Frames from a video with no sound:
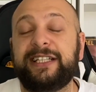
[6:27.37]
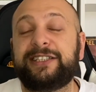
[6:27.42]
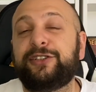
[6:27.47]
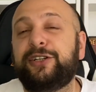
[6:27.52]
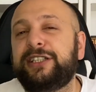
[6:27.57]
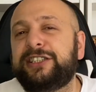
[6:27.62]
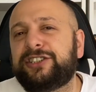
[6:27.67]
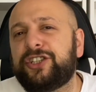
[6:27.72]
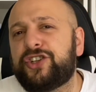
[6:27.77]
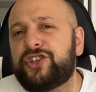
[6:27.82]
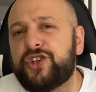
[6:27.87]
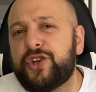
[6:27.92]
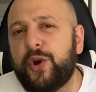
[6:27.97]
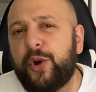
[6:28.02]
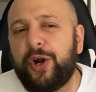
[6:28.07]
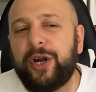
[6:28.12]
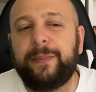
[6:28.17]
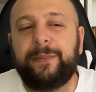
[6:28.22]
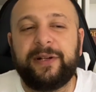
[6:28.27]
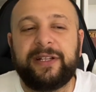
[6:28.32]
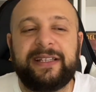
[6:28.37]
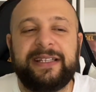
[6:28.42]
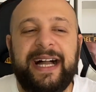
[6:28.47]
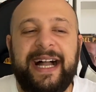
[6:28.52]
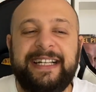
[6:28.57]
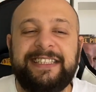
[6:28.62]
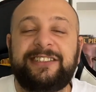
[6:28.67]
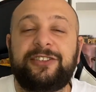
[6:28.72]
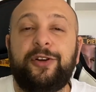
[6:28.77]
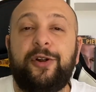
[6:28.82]
So it's a short but
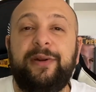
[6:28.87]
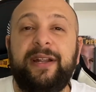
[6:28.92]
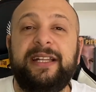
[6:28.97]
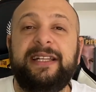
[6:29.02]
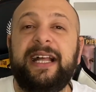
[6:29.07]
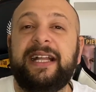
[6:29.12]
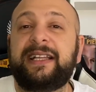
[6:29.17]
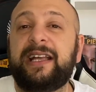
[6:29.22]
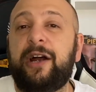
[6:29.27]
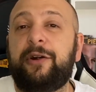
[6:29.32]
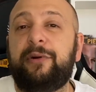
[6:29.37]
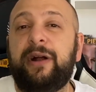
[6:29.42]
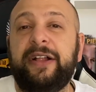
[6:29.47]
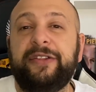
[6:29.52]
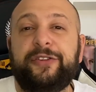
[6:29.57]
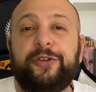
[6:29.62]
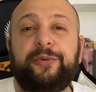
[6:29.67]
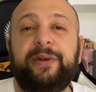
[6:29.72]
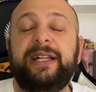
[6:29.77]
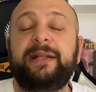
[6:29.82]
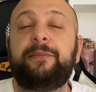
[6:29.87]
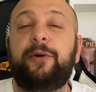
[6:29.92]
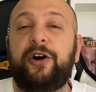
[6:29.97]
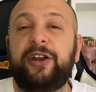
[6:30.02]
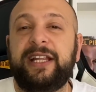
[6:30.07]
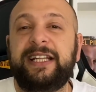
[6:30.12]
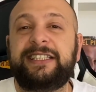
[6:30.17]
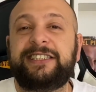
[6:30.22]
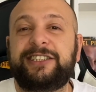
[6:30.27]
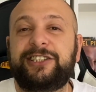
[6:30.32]
nice story that Aranturin
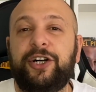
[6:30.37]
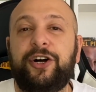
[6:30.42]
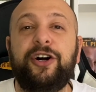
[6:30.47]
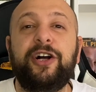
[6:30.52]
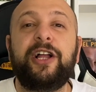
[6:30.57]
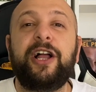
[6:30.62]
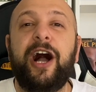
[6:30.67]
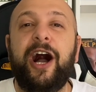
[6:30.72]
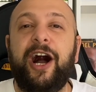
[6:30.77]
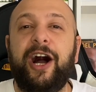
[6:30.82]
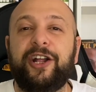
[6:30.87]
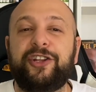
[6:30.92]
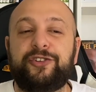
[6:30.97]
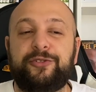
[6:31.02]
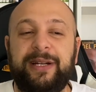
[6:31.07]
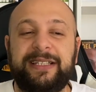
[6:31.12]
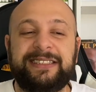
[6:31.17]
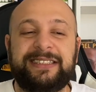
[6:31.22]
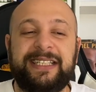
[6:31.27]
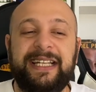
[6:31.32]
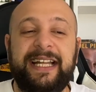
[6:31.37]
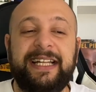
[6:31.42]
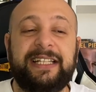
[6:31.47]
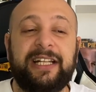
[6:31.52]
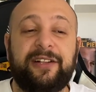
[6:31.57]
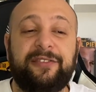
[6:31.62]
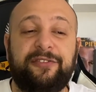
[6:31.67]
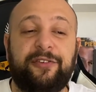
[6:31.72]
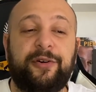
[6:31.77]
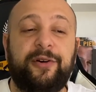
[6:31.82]
Maurizio
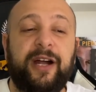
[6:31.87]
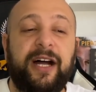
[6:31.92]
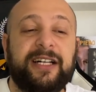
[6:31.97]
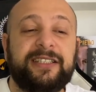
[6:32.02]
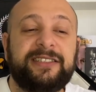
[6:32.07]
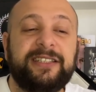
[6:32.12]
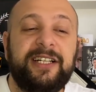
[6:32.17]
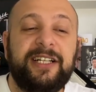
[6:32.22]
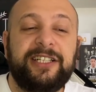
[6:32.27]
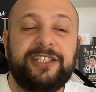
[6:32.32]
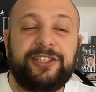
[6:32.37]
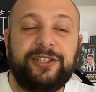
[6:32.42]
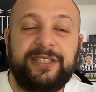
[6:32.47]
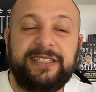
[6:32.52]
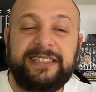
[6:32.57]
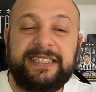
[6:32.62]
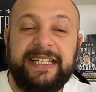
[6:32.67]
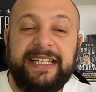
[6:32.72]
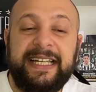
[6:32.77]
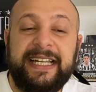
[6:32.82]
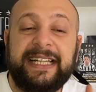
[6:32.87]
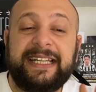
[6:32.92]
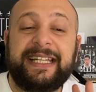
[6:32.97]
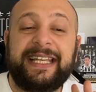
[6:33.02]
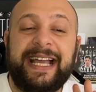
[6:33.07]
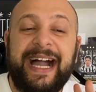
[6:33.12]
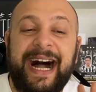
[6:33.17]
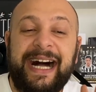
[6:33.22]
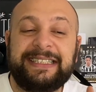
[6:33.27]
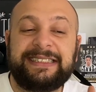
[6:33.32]
translated for us. So he's saying it,
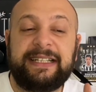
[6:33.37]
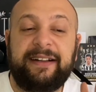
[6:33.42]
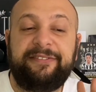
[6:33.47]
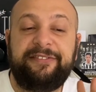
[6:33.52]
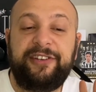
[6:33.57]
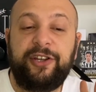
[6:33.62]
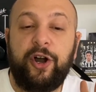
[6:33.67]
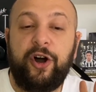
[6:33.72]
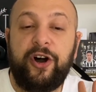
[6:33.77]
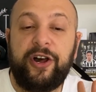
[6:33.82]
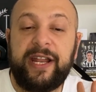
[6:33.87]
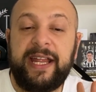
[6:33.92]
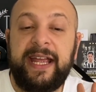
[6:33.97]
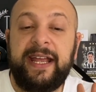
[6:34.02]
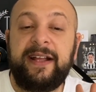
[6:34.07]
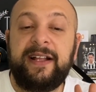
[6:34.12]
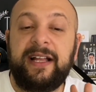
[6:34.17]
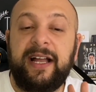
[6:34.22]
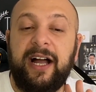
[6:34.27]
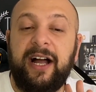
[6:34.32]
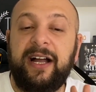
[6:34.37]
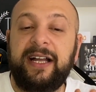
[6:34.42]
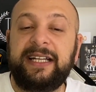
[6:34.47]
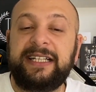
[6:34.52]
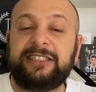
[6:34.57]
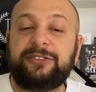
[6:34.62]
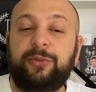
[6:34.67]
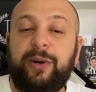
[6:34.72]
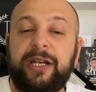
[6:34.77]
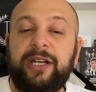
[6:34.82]
Casa Fiore
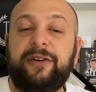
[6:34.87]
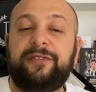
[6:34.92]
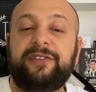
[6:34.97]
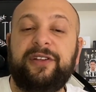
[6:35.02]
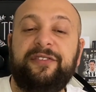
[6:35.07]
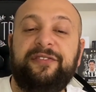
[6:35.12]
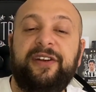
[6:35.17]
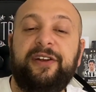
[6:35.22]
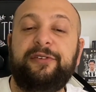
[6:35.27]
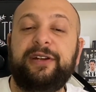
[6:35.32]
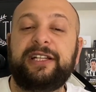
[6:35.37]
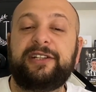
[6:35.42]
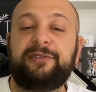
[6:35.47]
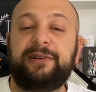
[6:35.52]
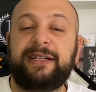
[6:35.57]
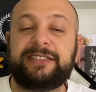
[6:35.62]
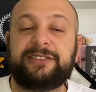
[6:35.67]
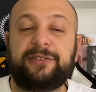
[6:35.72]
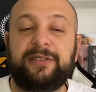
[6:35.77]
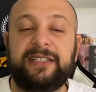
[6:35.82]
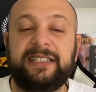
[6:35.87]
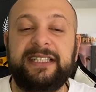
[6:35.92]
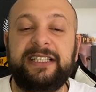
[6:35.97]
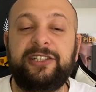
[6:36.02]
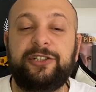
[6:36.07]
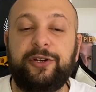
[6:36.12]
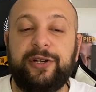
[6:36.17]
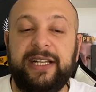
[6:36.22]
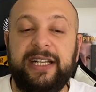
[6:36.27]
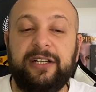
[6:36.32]
is one of the favorite restaurants in
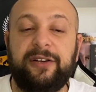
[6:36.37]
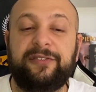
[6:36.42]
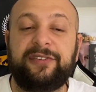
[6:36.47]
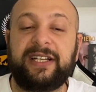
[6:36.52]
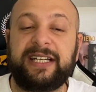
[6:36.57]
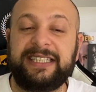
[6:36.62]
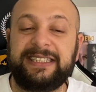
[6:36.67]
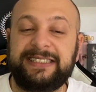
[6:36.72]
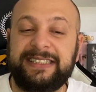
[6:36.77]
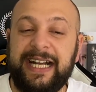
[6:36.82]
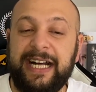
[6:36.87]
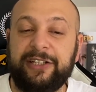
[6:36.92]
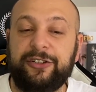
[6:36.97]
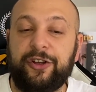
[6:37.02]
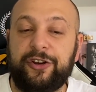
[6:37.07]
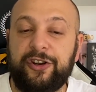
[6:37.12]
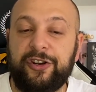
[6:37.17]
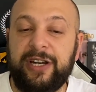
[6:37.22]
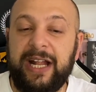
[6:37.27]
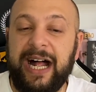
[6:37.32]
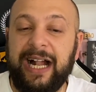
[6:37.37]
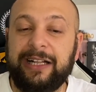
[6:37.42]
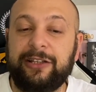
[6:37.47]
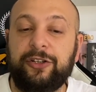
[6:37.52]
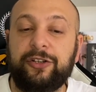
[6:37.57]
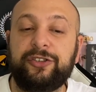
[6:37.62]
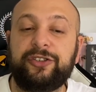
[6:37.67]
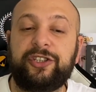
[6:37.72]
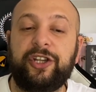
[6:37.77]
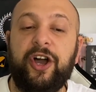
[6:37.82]
Torino of Cristiano
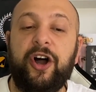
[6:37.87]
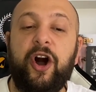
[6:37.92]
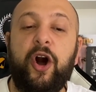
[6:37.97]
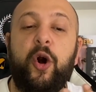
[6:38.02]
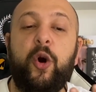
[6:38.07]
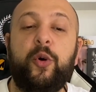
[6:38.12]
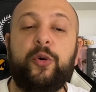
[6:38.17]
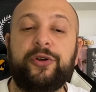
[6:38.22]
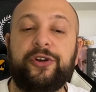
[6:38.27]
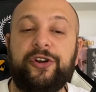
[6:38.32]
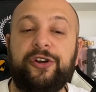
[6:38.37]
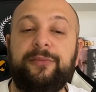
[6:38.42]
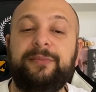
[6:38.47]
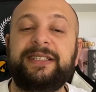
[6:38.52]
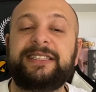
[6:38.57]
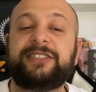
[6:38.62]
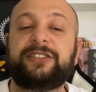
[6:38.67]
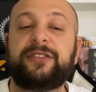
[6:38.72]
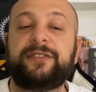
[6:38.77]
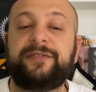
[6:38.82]
Ronaldo. The owner, Mr.